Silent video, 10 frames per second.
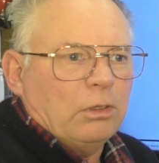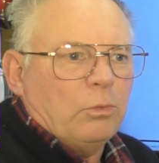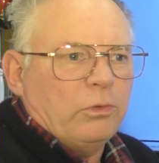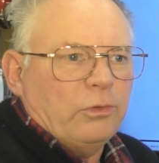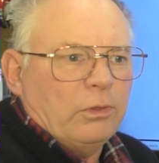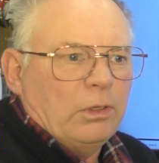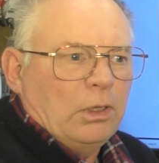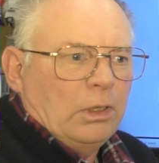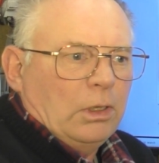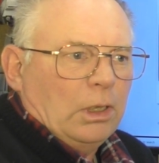quite a
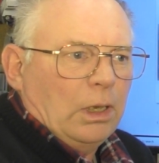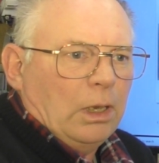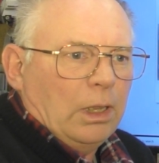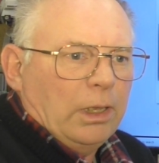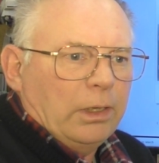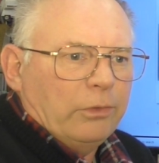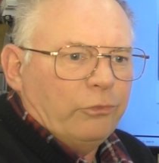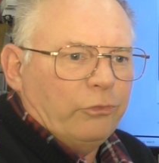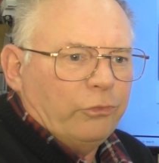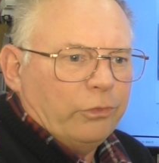
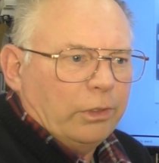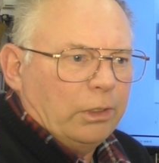large